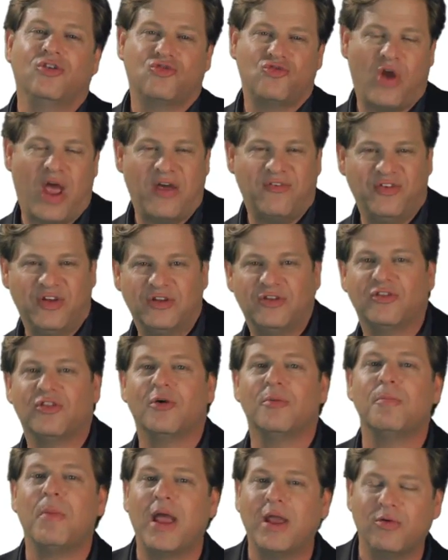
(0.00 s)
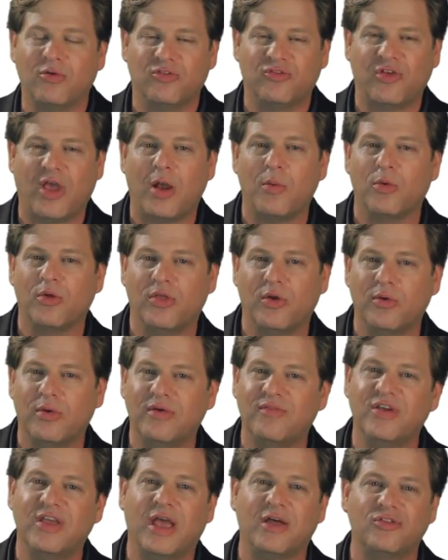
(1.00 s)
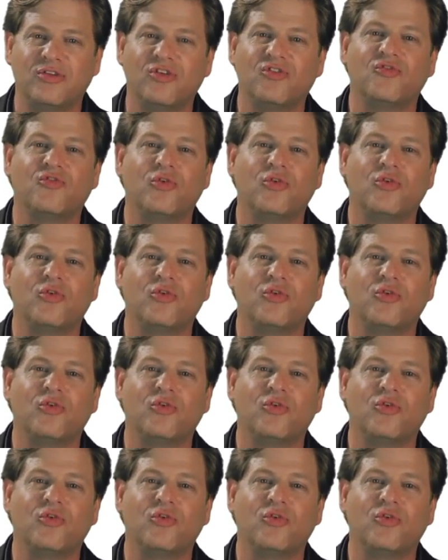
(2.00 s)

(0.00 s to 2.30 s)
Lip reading: traffic to their microsite where they were giving out these